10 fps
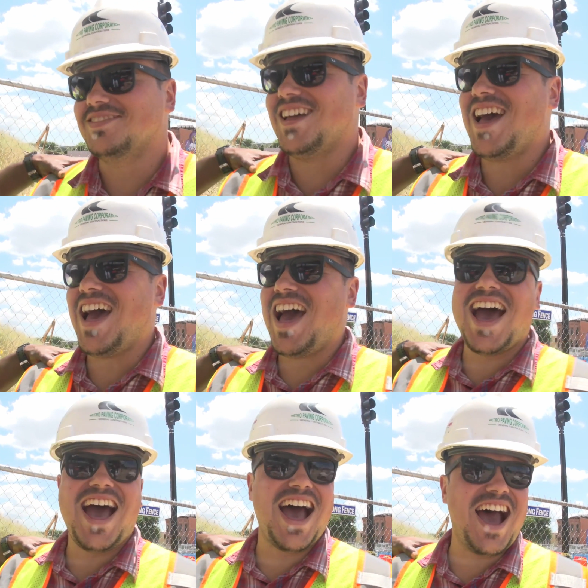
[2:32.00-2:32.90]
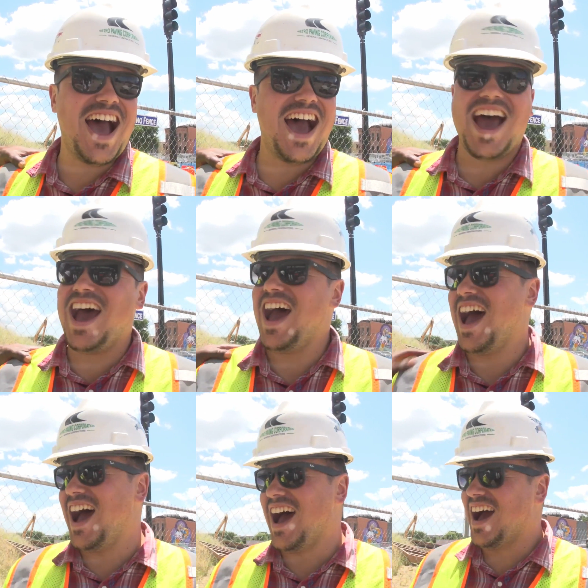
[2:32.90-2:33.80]
what works,
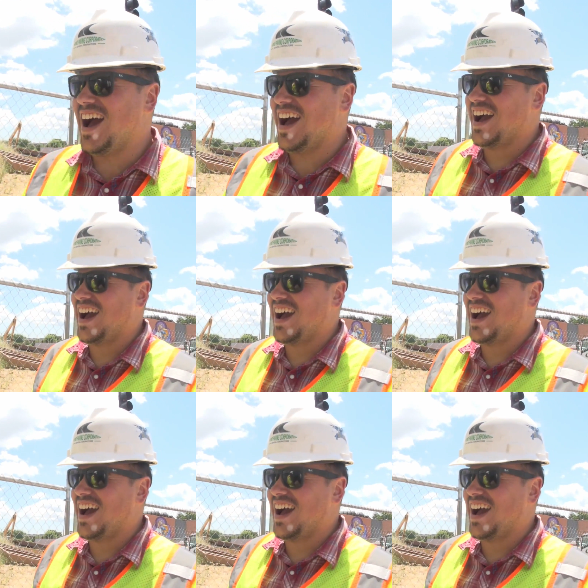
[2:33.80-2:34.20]
what is